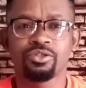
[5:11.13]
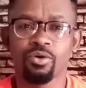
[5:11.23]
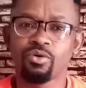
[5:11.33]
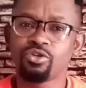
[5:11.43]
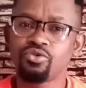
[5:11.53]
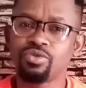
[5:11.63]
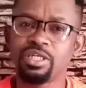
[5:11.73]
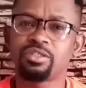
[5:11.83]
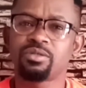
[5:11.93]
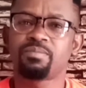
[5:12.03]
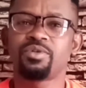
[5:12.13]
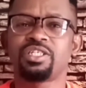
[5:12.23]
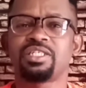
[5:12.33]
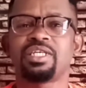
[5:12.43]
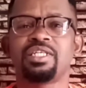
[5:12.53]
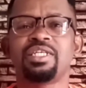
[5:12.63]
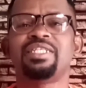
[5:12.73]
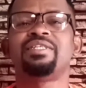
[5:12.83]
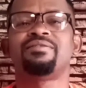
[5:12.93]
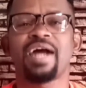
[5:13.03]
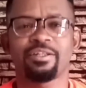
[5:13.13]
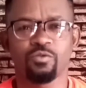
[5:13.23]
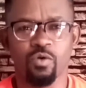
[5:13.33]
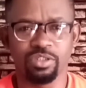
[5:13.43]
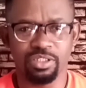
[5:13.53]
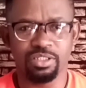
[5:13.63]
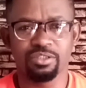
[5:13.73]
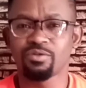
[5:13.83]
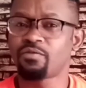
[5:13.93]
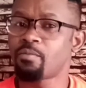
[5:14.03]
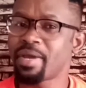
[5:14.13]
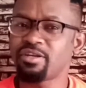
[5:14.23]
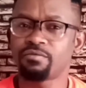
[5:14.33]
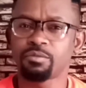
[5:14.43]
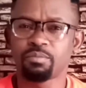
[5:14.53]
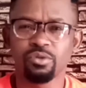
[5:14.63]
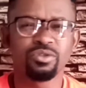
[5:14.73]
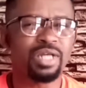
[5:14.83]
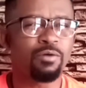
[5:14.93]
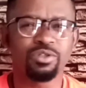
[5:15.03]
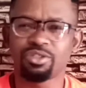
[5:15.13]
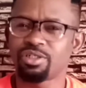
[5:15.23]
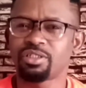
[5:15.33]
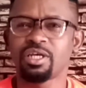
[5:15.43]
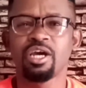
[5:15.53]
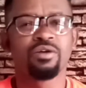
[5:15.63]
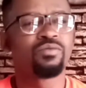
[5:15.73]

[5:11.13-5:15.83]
So you need to put it in the right quantity. So for many of the pools that we treat,